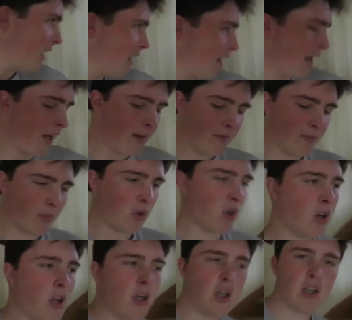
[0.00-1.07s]
I have
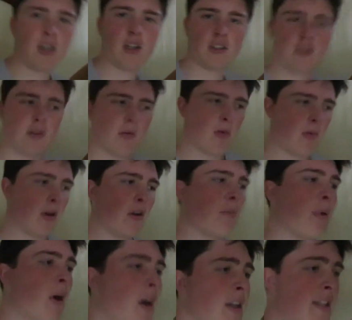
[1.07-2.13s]
Murdoch on, so I'm about to
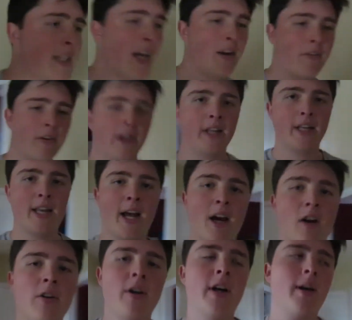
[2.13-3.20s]
pause that right
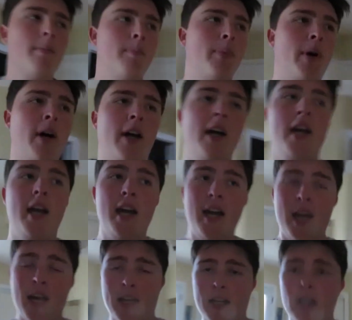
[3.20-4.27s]
now. But
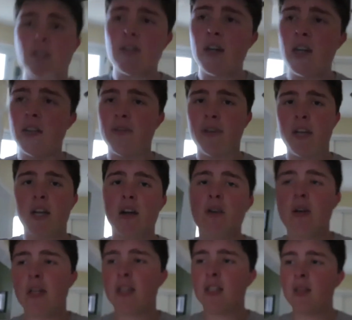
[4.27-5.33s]
yesterday's
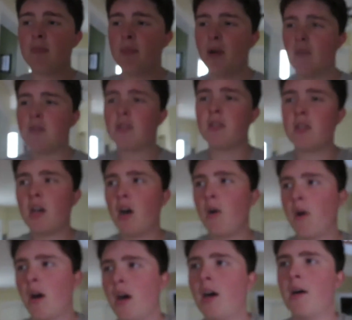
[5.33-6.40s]
video is about to
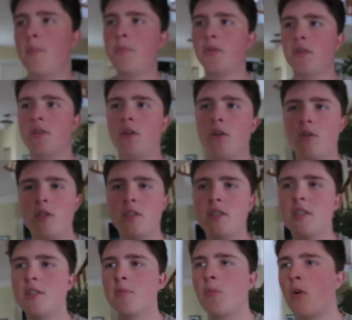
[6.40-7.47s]
go up. So
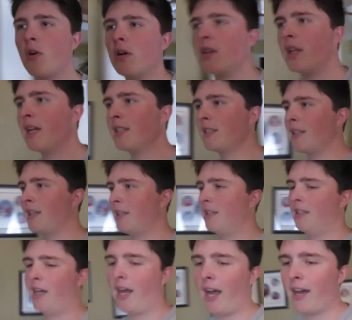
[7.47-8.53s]
this is more or less
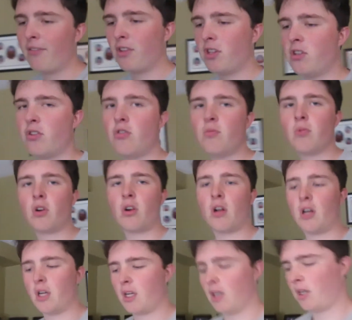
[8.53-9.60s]
like I have a new
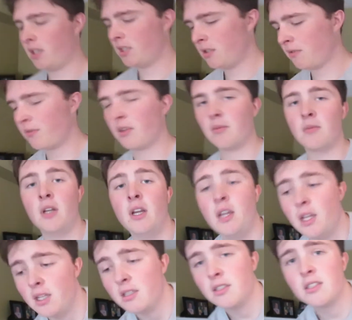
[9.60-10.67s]
Murdoch on. It's from
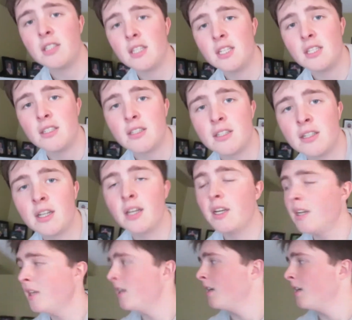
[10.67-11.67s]
season